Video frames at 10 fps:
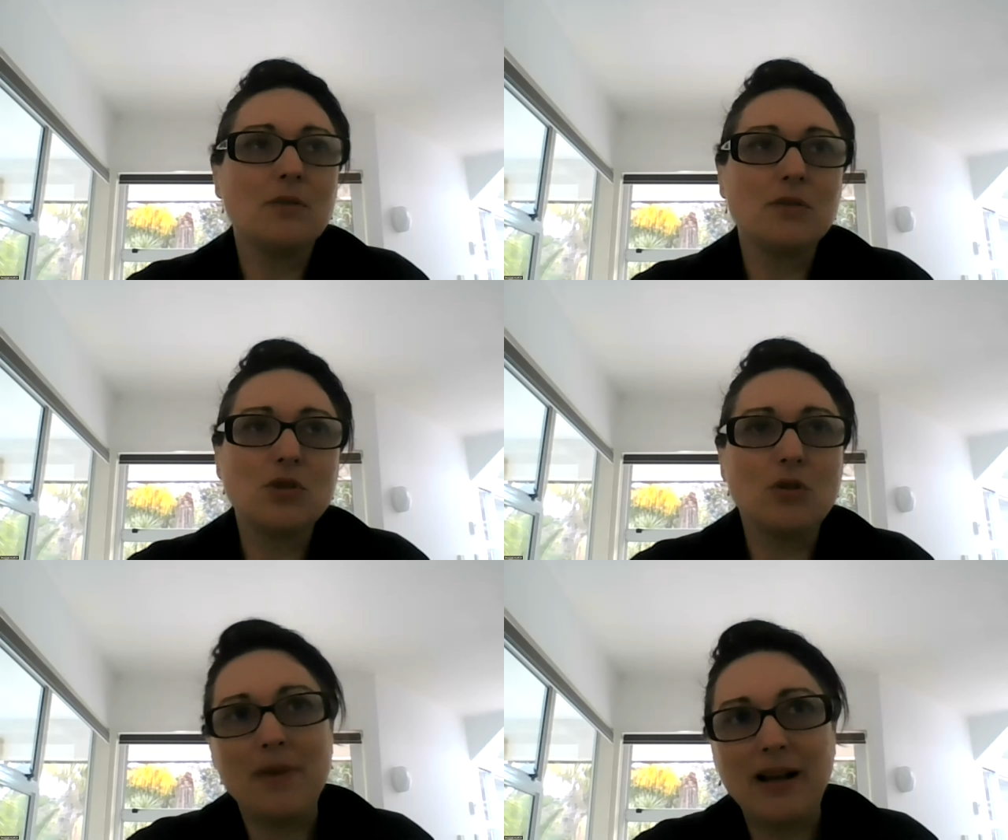you're
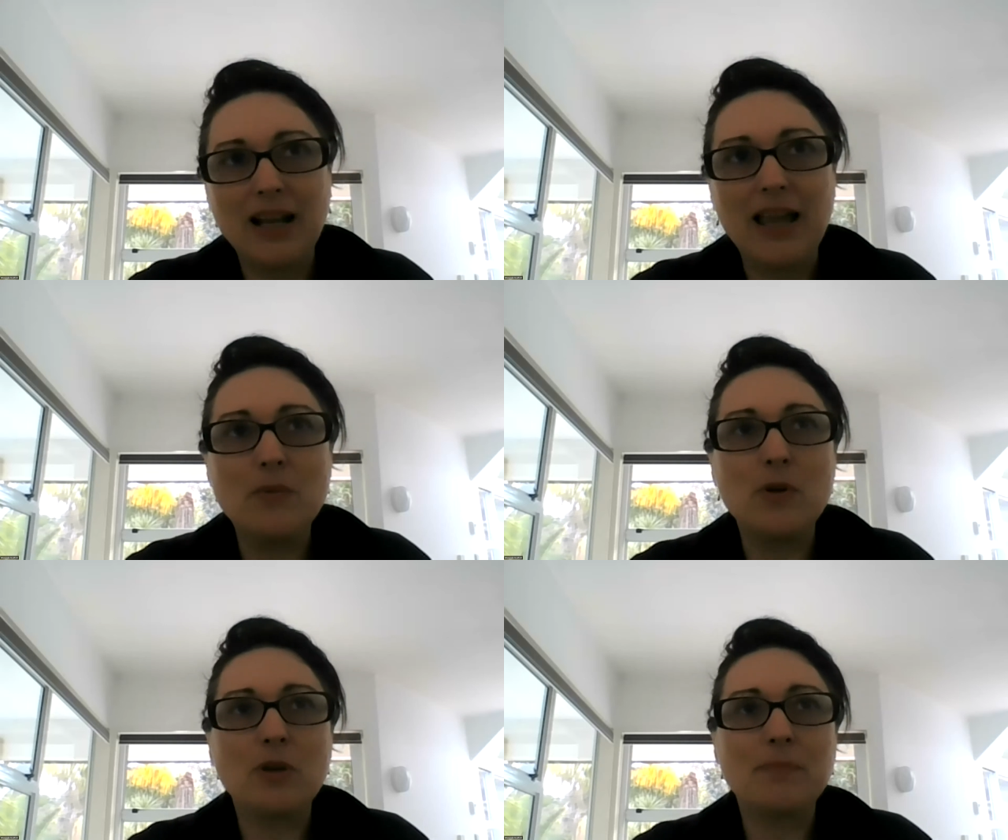talking about clay
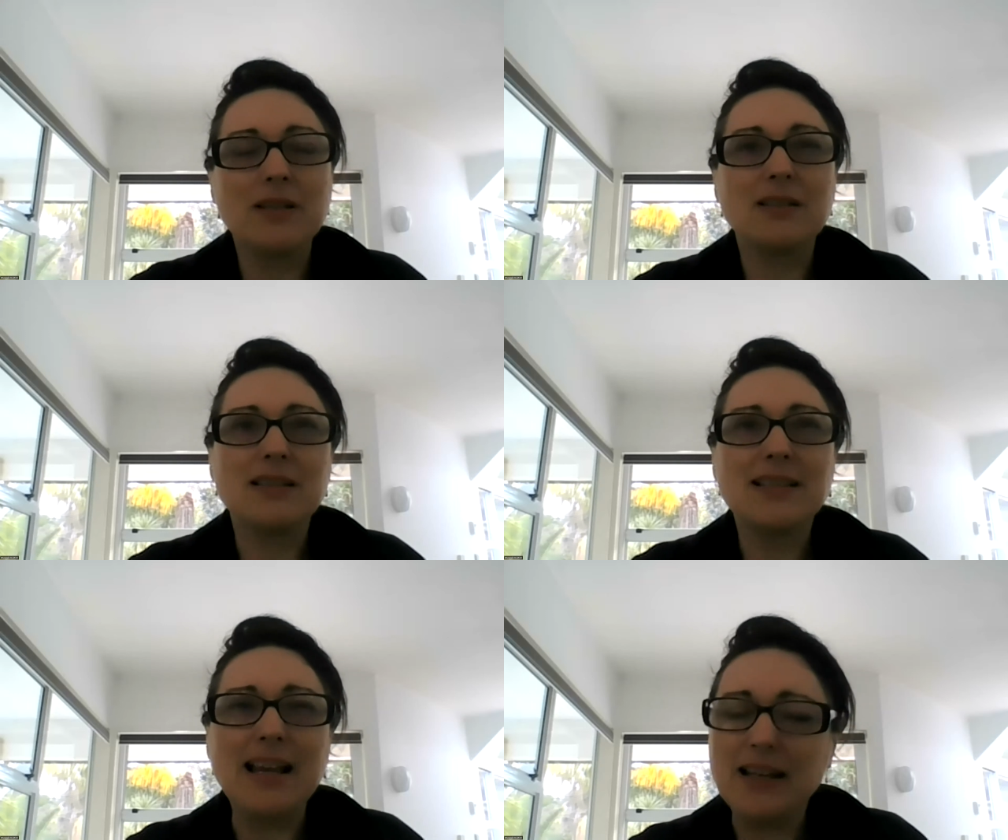work, but
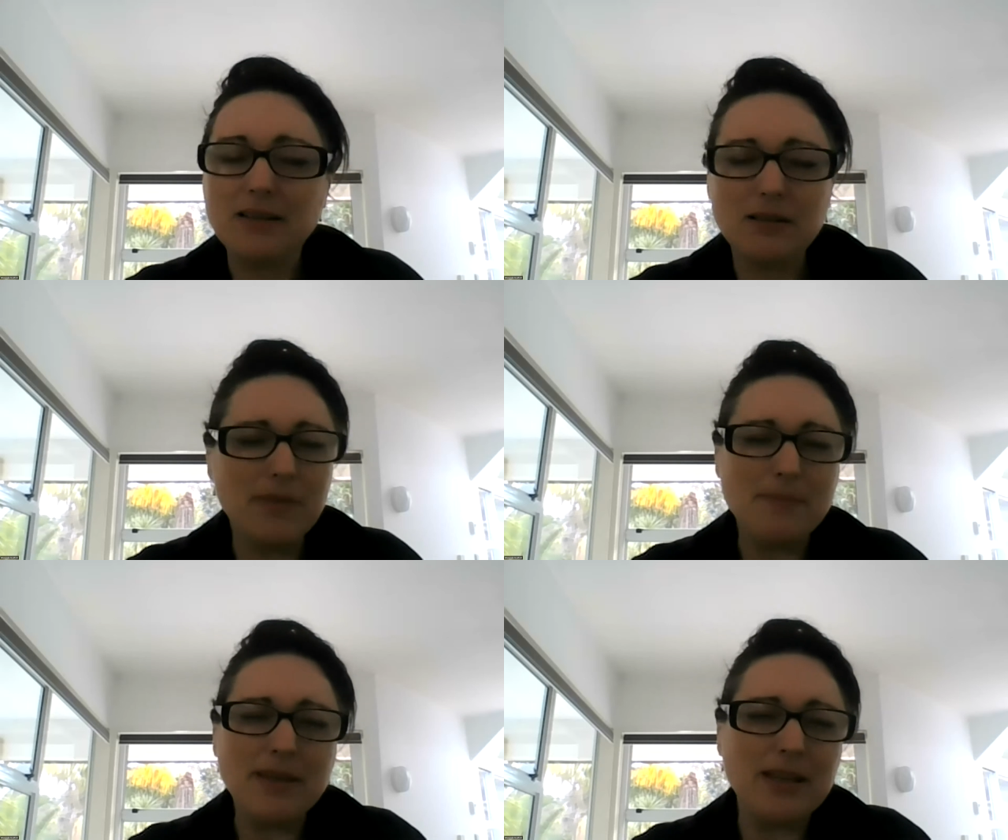
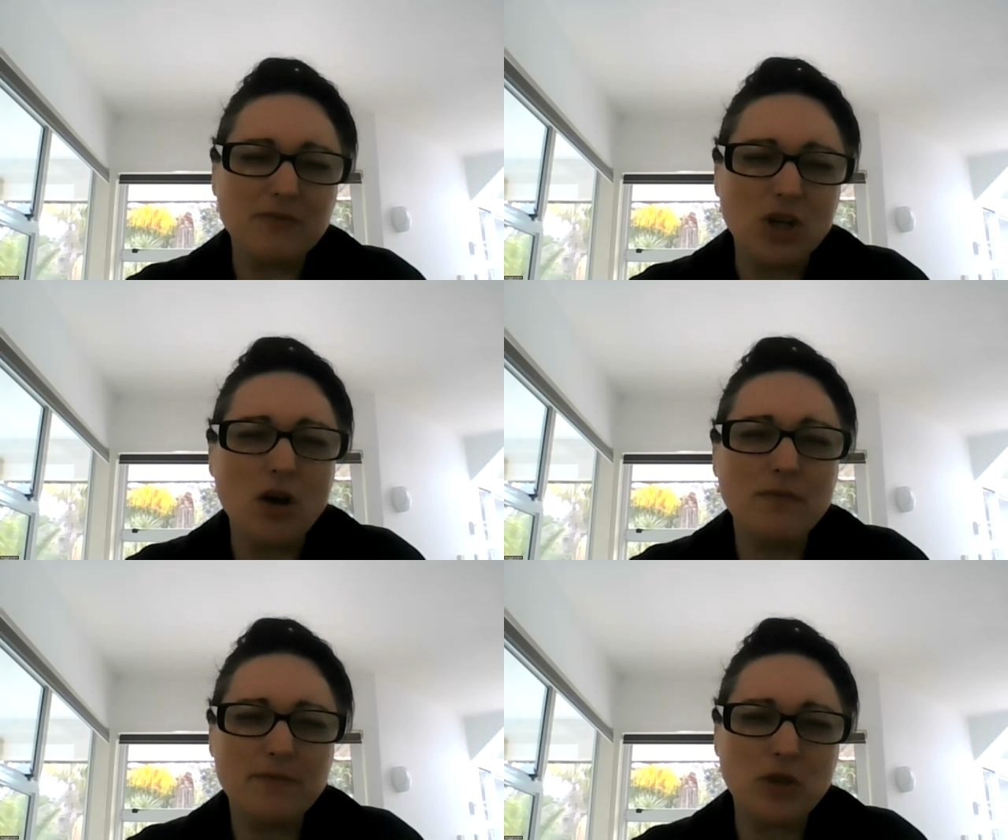maybe give an
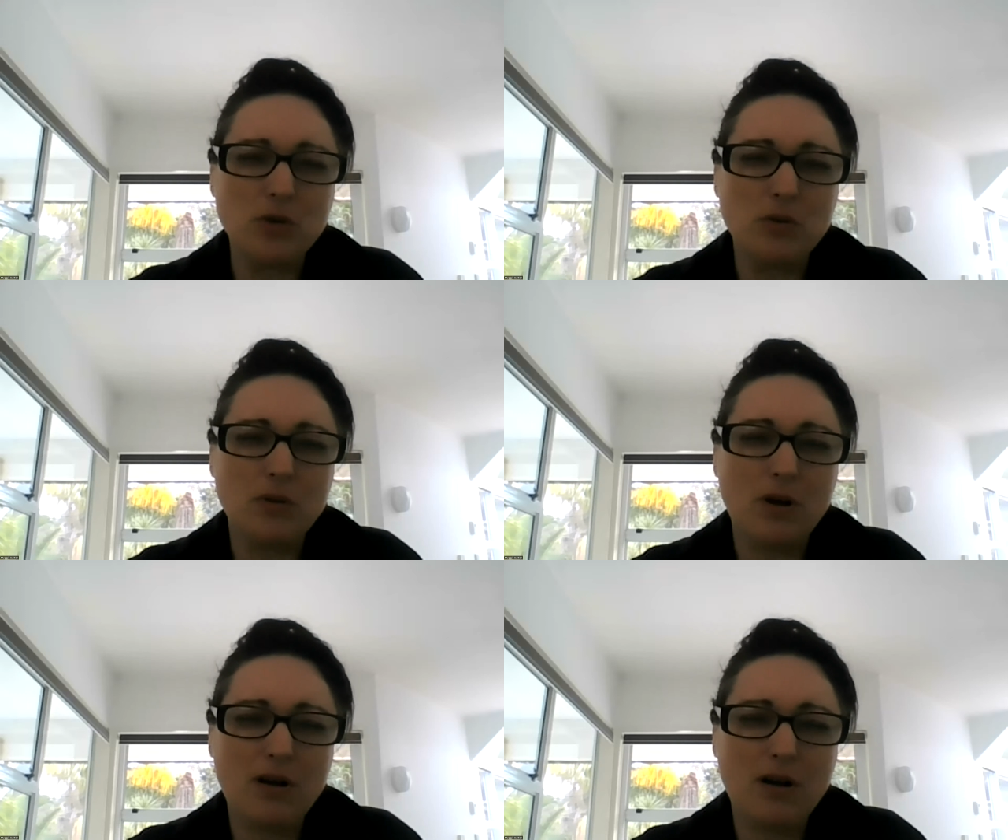overview
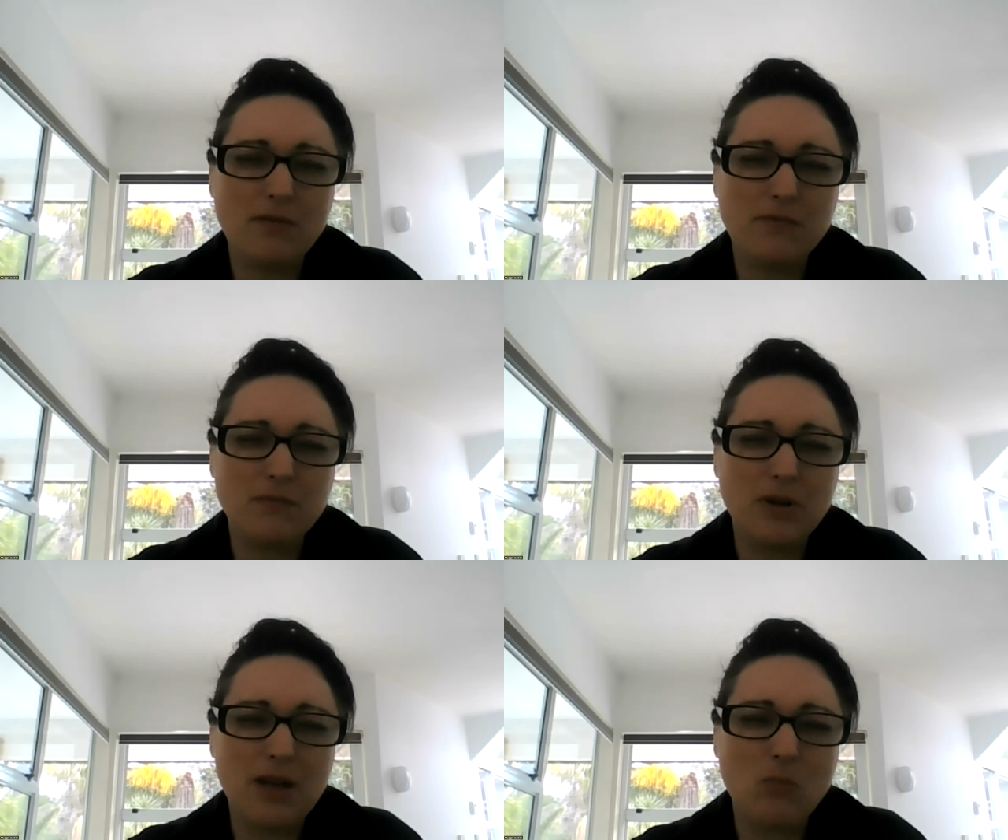of
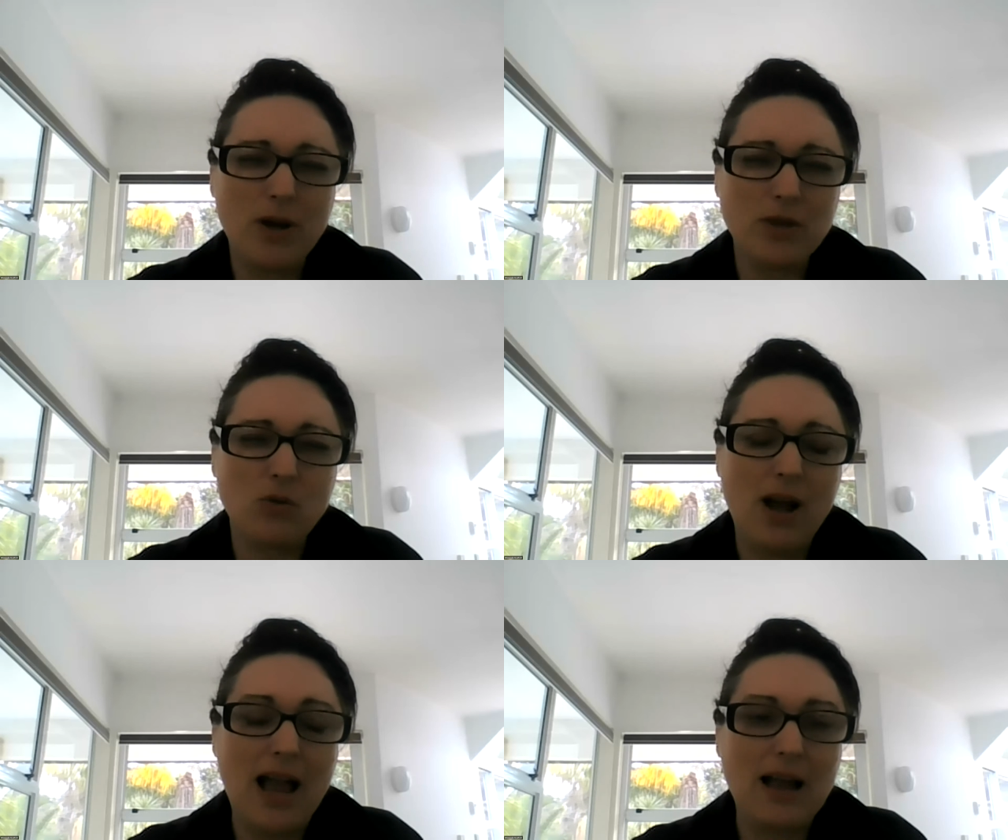what
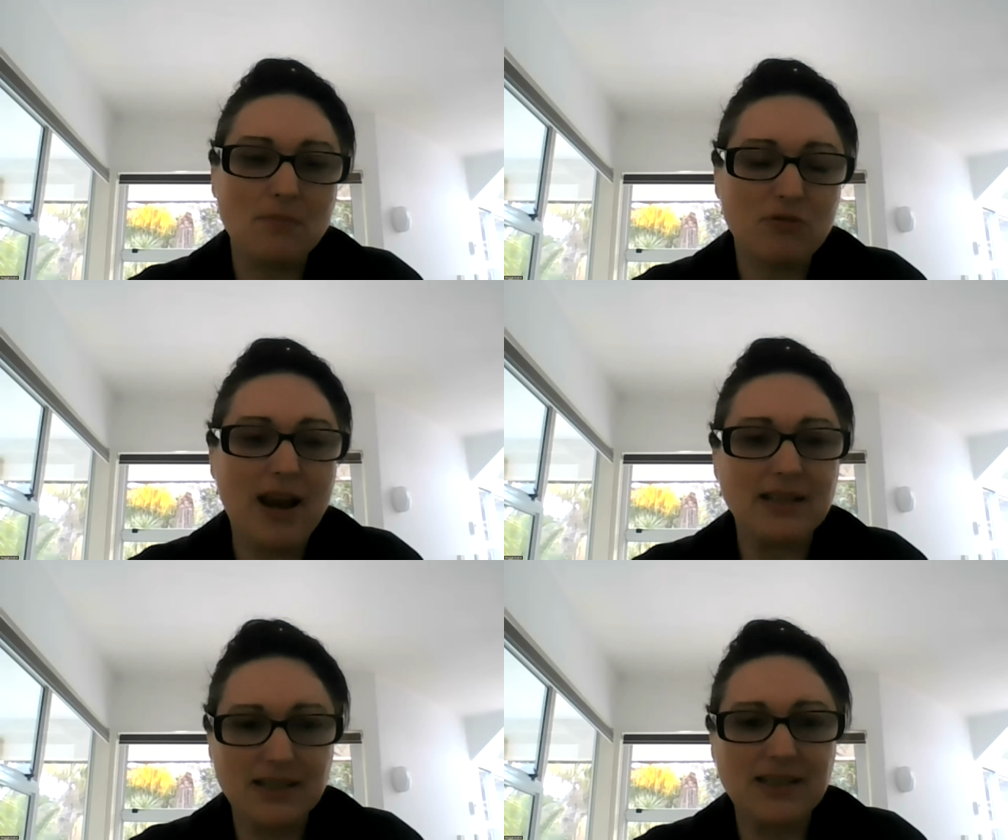your art
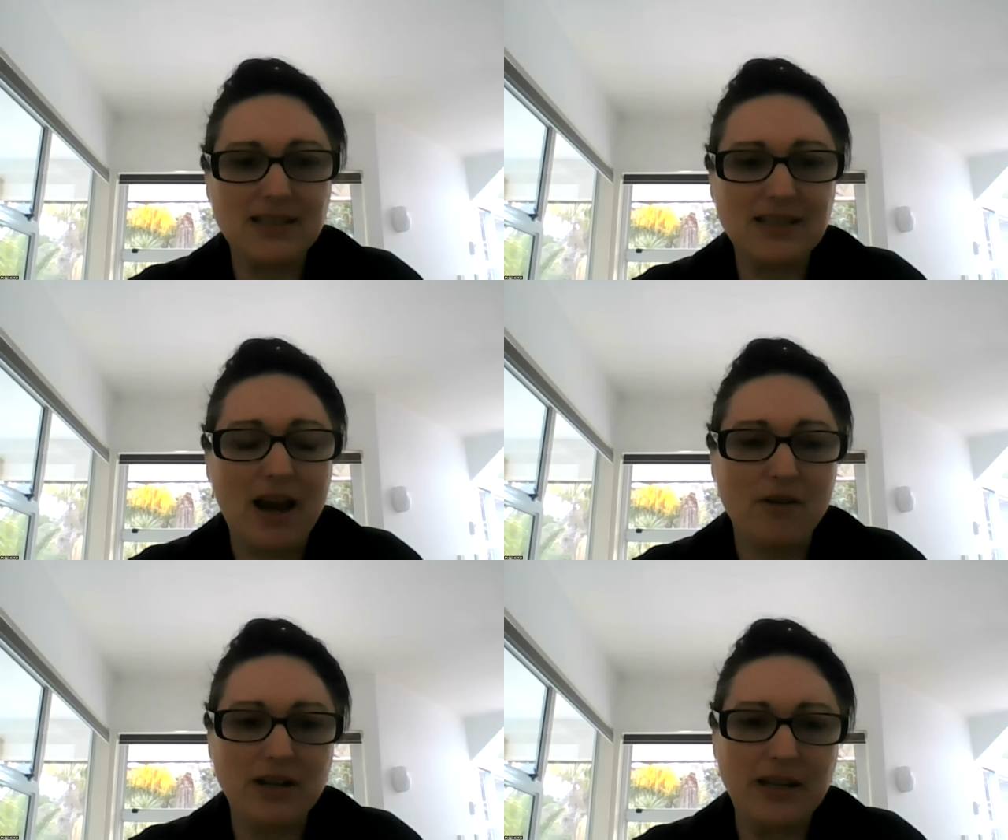practice is
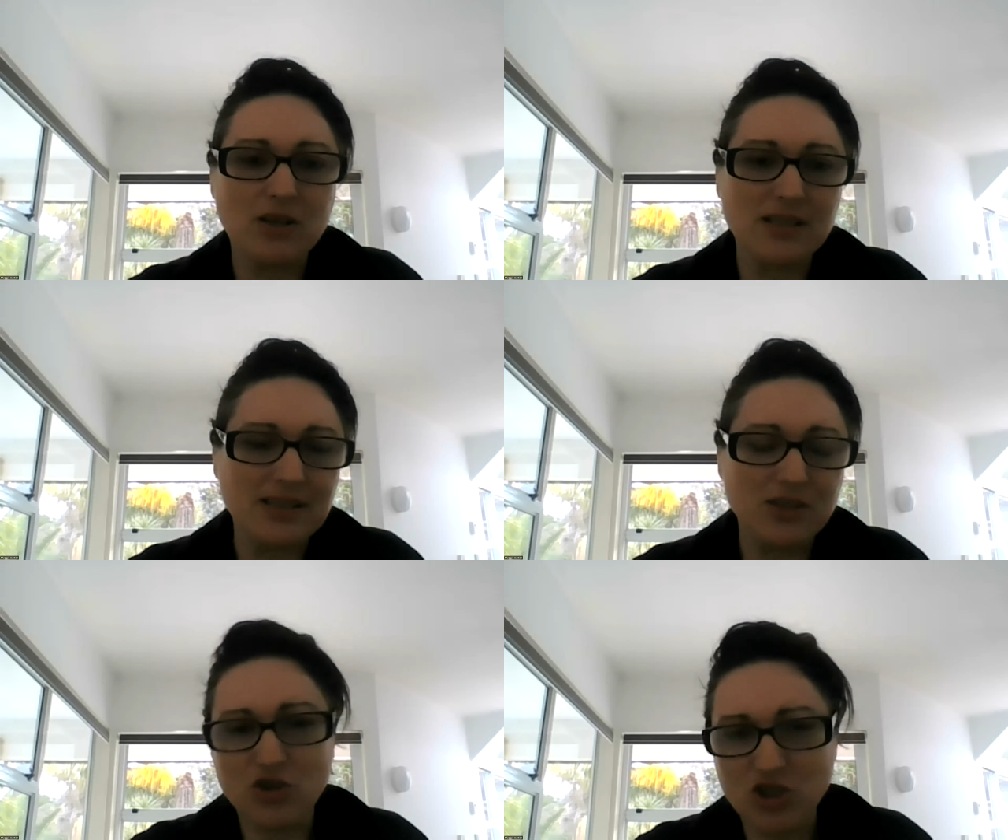currently, because
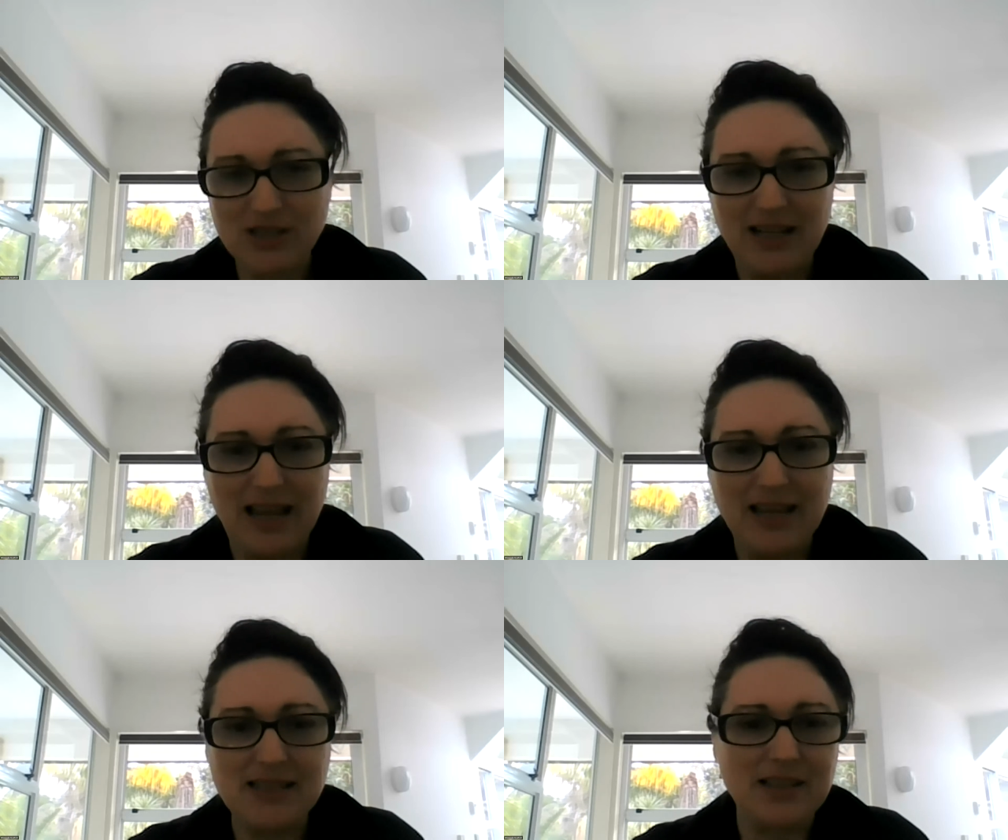it's not just
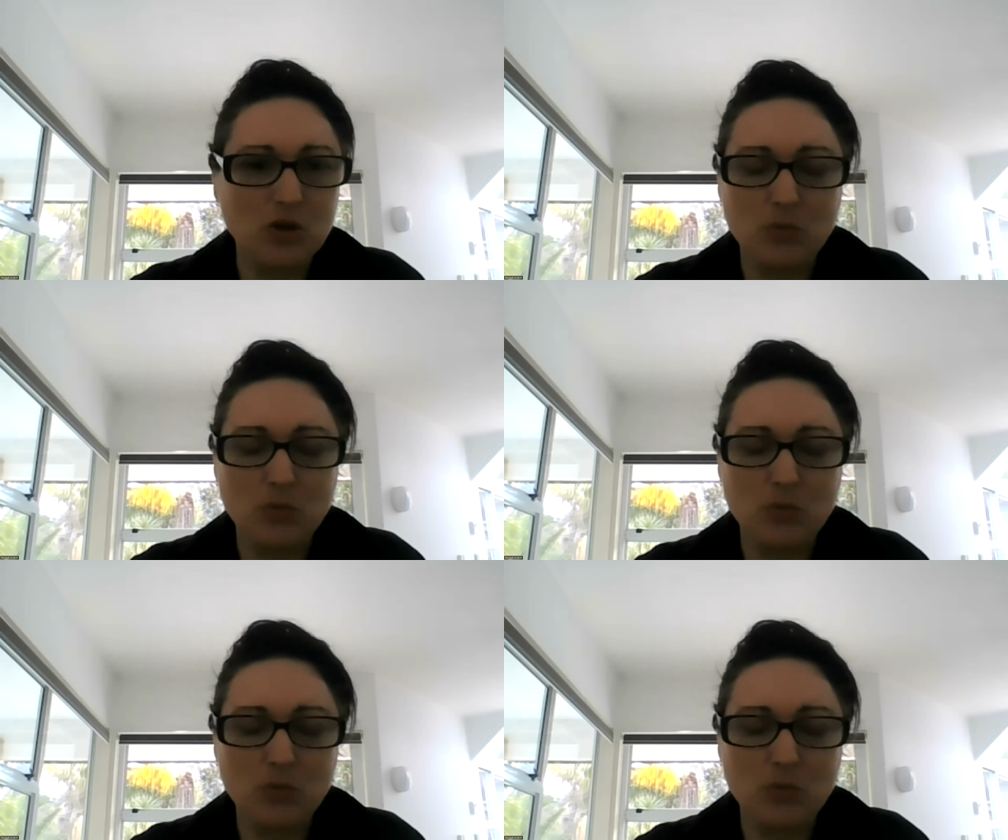clay, is it?